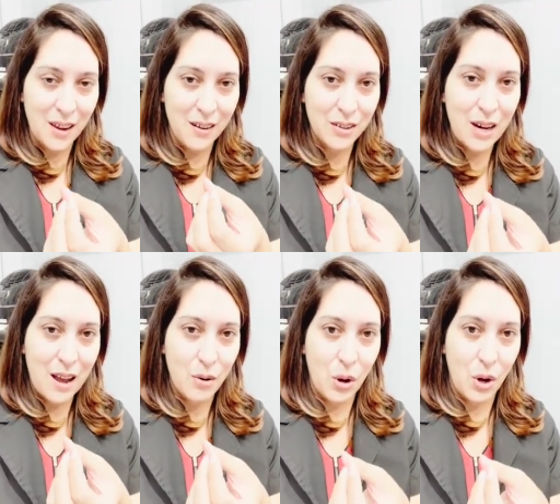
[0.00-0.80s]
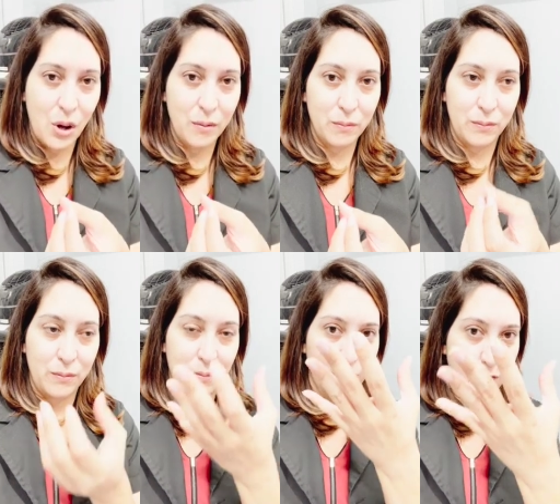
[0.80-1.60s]
are now
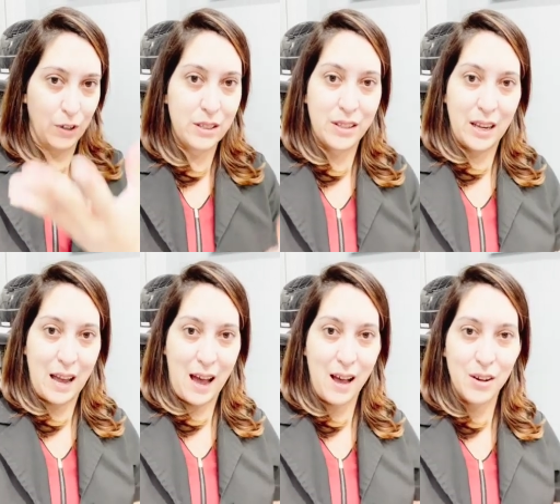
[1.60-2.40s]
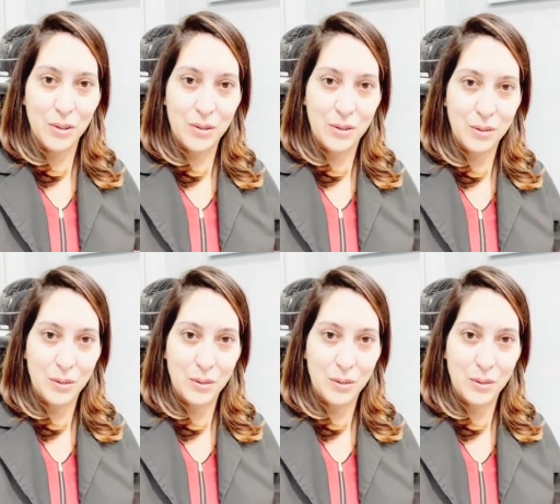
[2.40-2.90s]
rinsing out